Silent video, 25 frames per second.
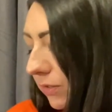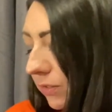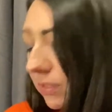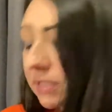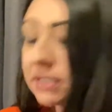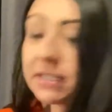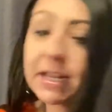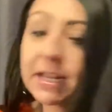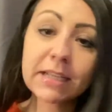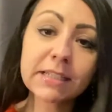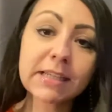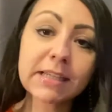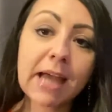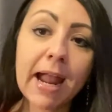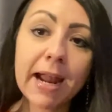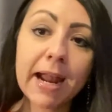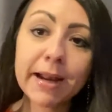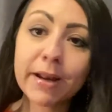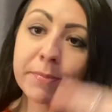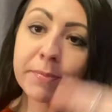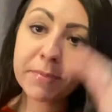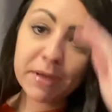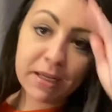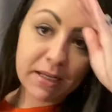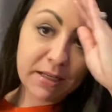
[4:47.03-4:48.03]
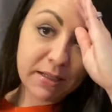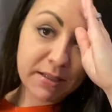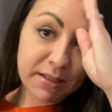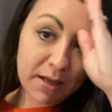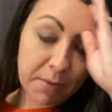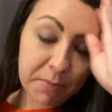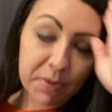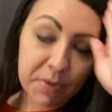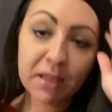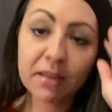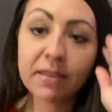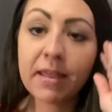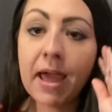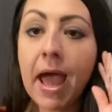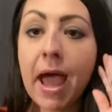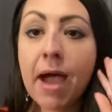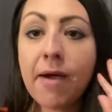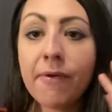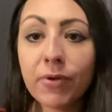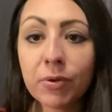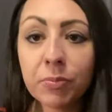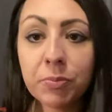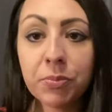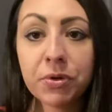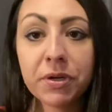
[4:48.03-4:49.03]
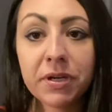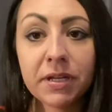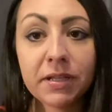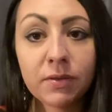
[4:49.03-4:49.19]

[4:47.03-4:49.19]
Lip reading: this next item is something that I would put